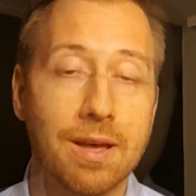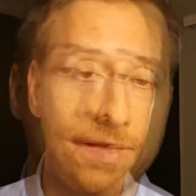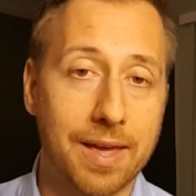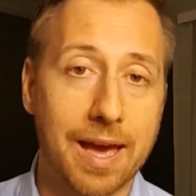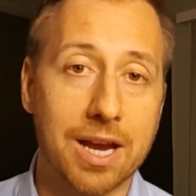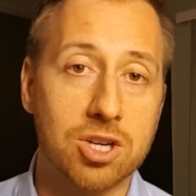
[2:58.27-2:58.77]

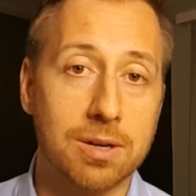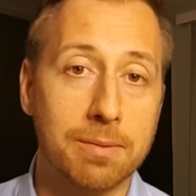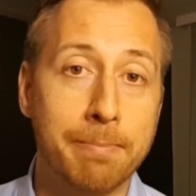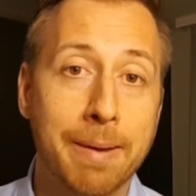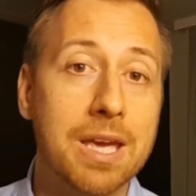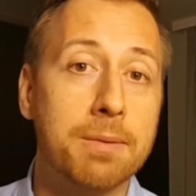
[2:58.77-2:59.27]
they actually
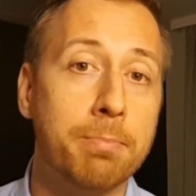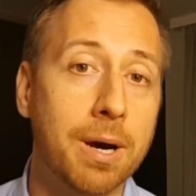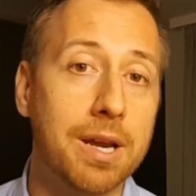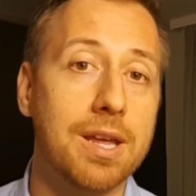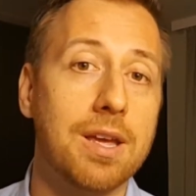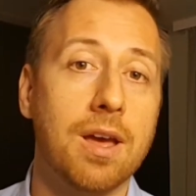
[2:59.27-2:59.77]
make
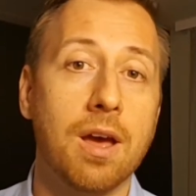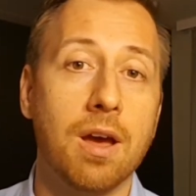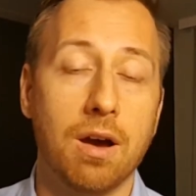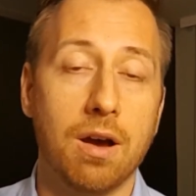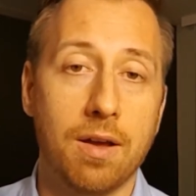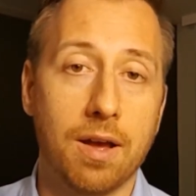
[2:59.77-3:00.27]
money
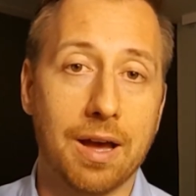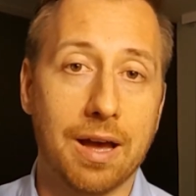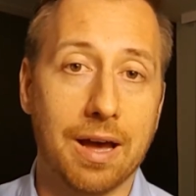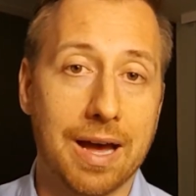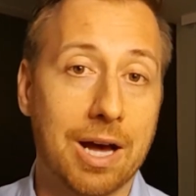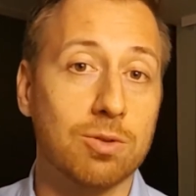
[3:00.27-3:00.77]

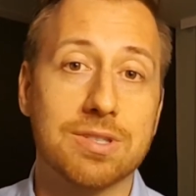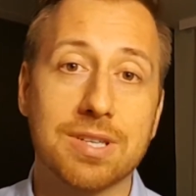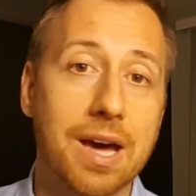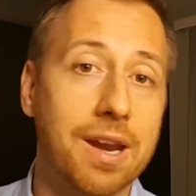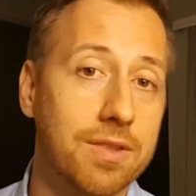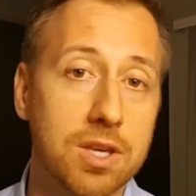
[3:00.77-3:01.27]

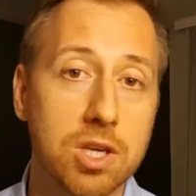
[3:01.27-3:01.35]
outside of the